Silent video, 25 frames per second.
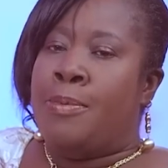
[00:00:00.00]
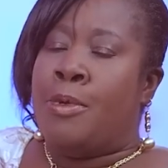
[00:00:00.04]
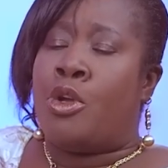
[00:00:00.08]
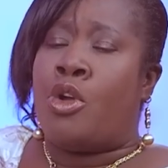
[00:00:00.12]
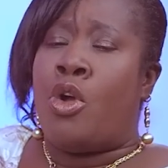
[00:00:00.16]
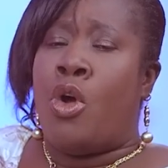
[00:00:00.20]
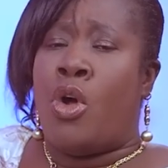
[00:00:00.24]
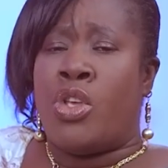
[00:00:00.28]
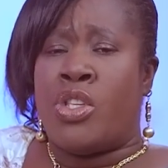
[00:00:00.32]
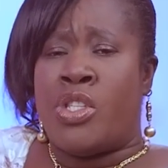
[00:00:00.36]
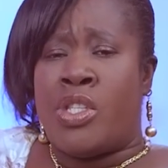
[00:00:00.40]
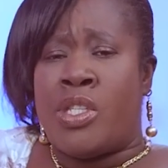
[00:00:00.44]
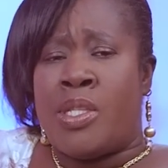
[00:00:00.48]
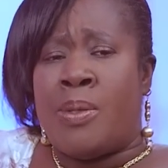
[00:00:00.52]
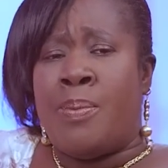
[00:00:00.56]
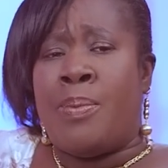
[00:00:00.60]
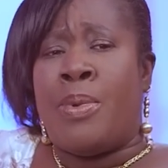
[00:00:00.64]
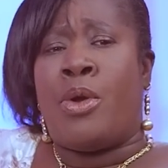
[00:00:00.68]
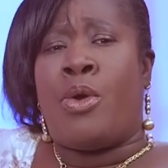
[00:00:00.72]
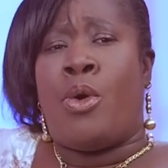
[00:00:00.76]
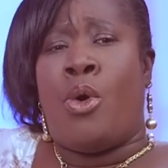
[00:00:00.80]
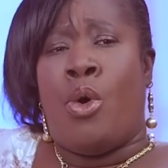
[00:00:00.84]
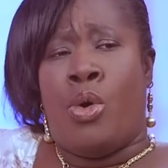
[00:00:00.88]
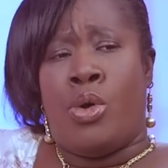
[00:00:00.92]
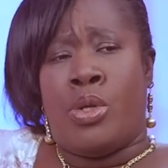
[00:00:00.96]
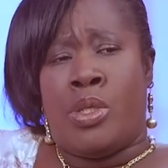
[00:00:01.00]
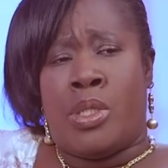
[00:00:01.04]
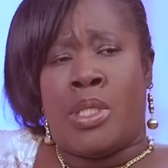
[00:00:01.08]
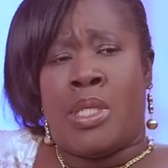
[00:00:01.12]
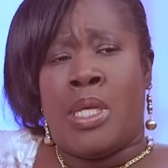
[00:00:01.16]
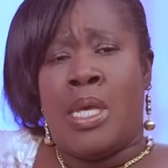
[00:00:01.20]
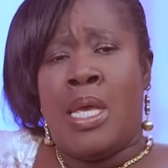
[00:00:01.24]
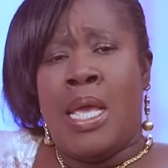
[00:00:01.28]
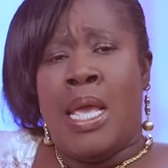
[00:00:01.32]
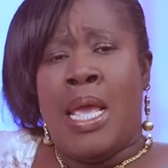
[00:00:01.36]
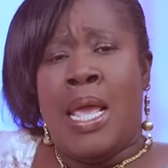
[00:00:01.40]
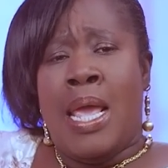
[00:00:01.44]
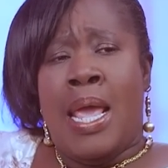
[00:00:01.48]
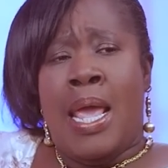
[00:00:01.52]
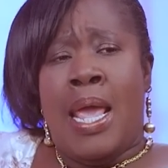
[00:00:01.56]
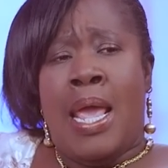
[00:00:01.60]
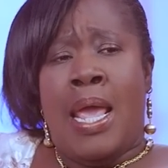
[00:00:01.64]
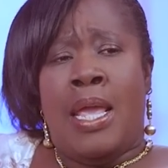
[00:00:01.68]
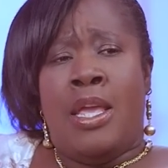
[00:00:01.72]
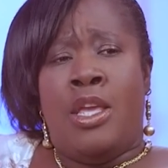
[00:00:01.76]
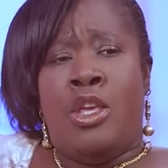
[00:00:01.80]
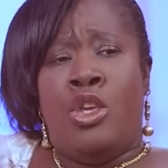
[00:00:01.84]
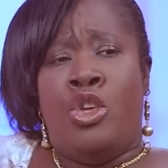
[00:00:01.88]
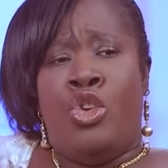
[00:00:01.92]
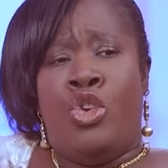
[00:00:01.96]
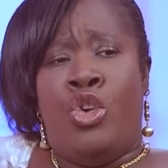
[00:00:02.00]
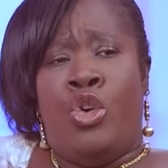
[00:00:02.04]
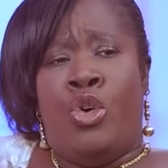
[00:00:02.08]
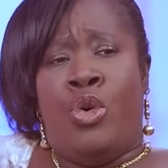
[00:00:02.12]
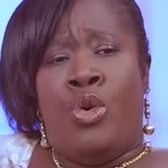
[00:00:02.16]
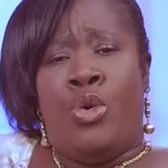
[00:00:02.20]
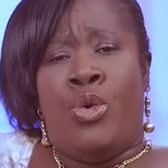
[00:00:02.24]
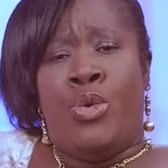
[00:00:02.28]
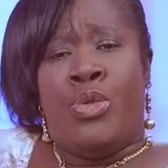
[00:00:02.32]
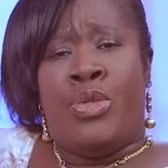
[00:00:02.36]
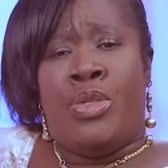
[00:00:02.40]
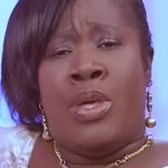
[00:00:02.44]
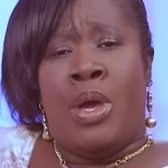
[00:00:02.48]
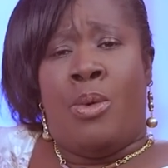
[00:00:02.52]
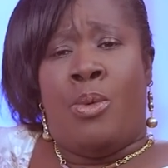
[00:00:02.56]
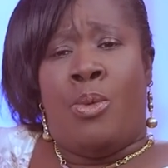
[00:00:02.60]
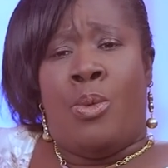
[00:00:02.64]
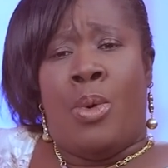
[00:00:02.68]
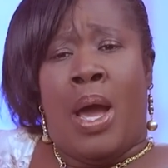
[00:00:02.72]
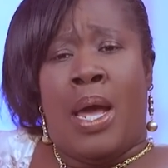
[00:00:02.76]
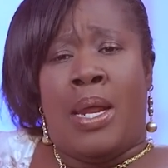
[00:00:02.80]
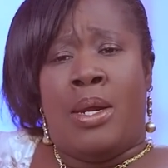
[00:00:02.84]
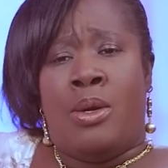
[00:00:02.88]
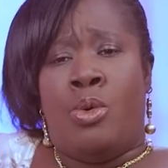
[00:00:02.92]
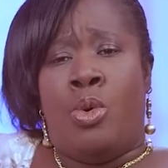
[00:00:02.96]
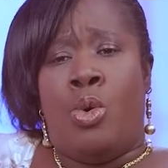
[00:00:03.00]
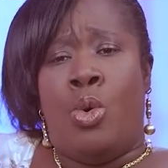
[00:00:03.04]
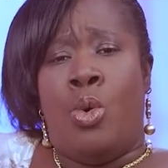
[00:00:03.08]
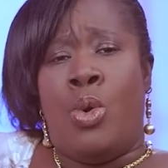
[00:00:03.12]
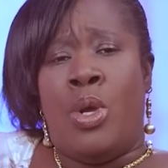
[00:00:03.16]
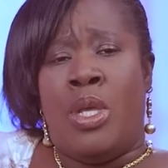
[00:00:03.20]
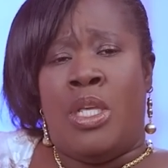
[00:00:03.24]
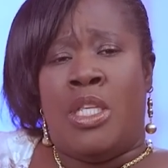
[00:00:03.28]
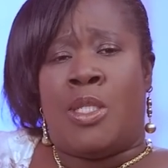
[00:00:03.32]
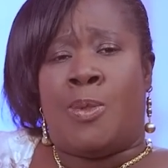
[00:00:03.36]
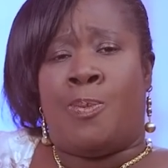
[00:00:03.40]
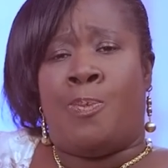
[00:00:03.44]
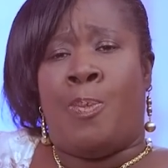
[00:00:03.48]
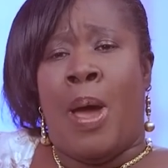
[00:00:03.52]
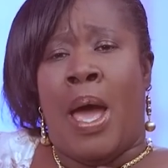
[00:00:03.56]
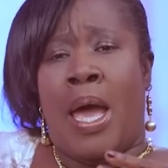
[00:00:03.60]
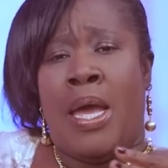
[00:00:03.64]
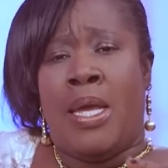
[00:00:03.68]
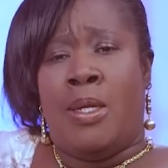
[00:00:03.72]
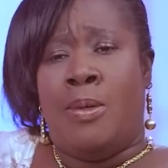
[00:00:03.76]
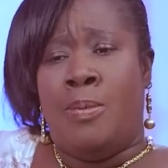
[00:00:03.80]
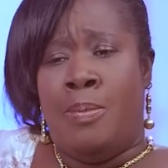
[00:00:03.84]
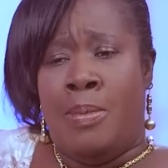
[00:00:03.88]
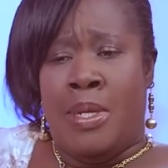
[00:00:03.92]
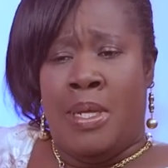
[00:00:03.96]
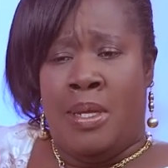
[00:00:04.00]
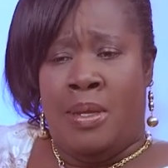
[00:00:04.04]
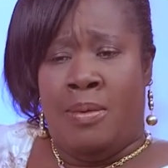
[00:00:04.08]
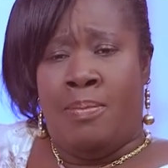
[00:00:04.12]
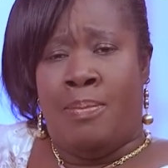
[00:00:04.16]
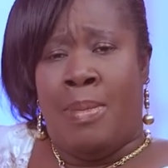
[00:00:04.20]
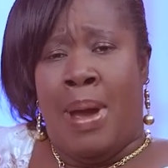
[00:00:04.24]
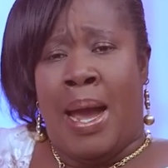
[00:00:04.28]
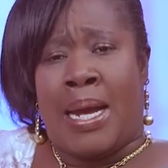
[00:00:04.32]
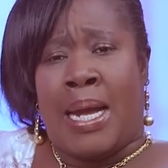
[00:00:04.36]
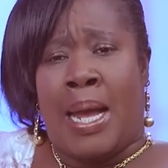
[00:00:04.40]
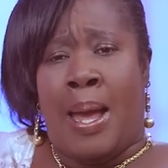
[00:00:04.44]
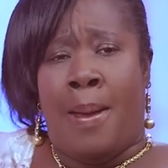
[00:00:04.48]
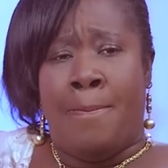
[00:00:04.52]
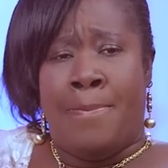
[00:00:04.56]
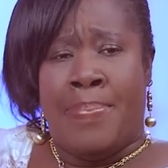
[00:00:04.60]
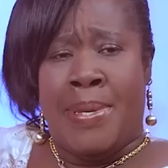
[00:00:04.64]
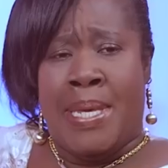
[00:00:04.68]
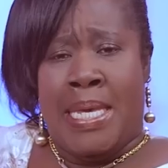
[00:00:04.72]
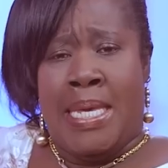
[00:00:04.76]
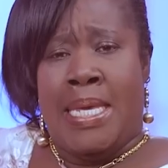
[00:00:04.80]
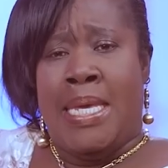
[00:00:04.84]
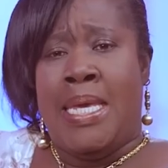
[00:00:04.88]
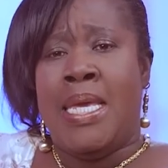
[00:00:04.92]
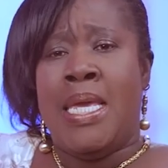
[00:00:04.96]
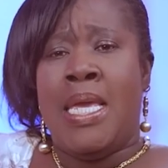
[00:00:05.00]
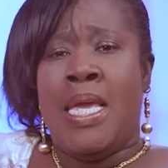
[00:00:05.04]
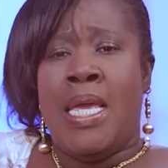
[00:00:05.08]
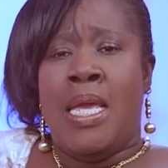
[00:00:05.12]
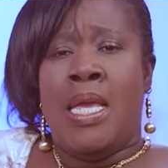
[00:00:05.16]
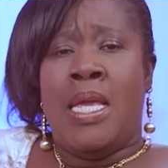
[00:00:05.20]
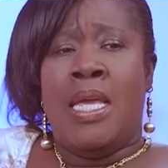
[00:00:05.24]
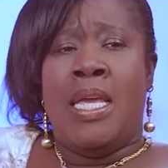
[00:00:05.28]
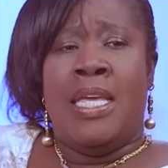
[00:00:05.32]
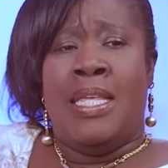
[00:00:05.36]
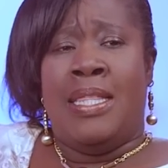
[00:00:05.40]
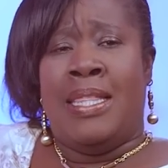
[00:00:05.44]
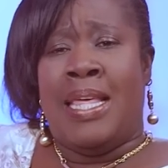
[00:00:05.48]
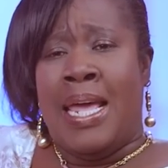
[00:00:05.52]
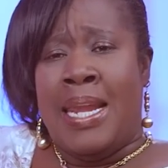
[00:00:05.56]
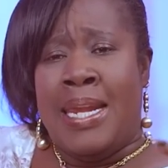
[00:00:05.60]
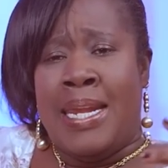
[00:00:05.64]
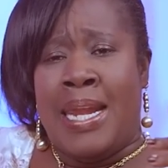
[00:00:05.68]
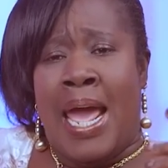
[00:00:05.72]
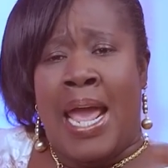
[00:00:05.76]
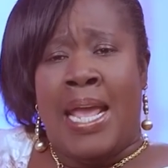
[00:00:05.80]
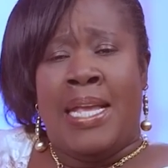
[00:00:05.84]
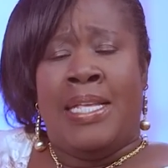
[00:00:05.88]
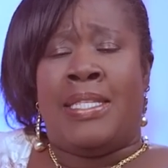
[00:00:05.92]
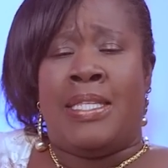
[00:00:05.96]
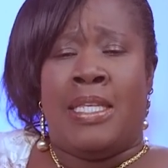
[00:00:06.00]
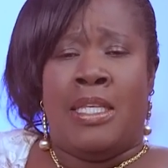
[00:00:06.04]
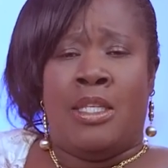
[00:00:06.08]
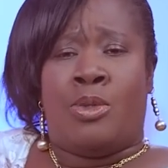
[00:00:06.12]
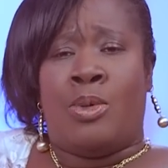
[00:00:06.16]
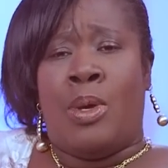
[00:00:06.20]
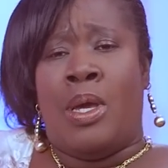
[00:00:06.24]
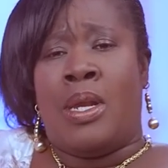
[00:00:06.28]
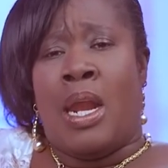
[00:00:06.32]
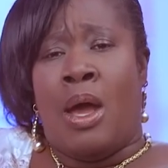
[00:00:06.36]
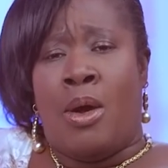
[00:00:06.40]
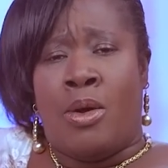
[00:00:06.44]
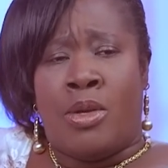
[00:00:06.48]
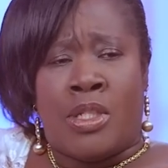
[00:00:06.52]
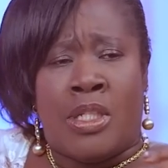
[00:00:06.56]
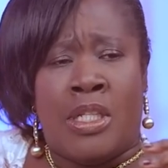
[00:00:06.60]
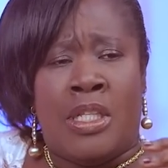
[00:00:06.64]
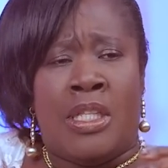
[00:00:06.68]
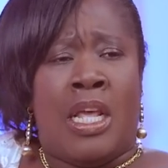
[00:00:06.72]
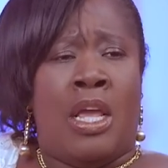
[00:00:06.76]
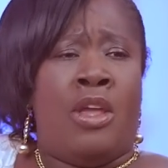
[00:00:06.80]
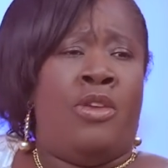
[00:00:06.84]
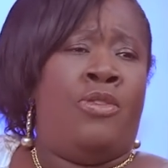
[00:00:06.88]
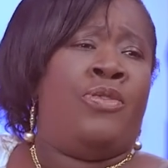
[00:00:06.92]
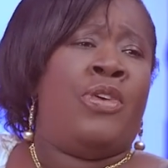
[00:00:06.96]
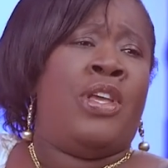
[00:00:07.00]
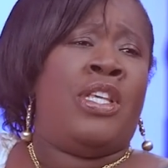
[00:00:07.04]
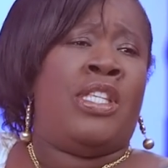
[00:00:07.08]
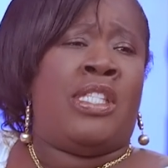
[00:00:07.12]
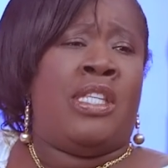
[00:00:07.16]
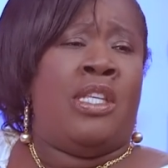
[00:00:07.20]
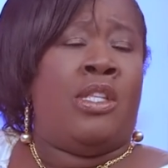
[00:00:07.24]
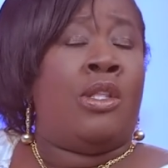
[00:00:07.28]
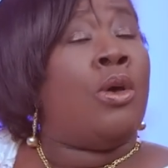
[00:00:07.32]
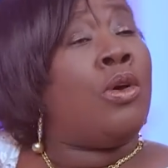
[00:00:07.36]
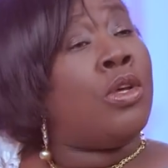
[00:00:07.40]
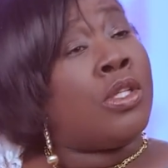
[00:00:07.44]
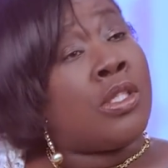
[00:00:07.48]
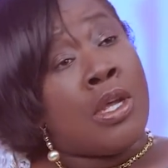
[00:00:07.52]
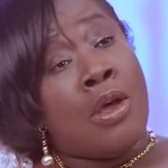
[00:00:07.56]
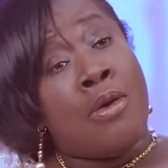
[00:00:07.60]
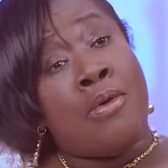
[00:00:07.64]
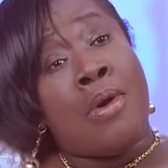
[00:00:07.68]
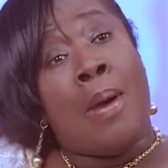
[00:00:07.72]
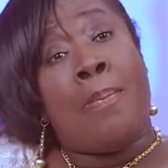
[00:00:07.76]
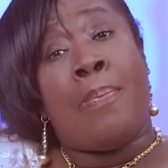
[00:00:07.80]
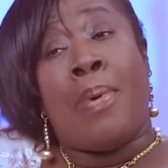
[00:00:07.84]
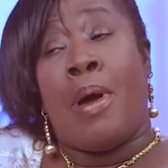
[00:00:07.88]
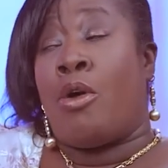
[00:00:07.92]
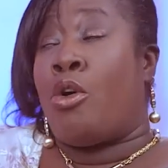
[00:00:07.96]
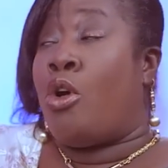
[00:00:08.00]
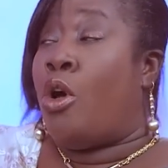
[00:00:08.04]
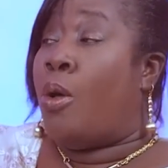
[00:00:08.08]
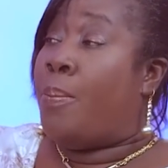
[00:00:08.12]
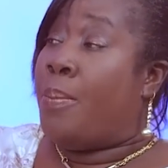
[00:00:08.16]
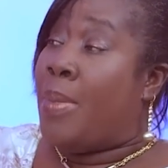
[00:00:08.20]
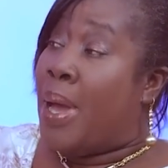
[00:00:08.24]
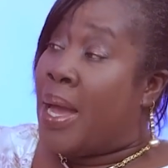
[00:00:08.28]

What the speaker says: because, okay. because mm. you know, the one who inspired me, mm. Maccabi, in the 90s, when I was in the university, there was a rapper called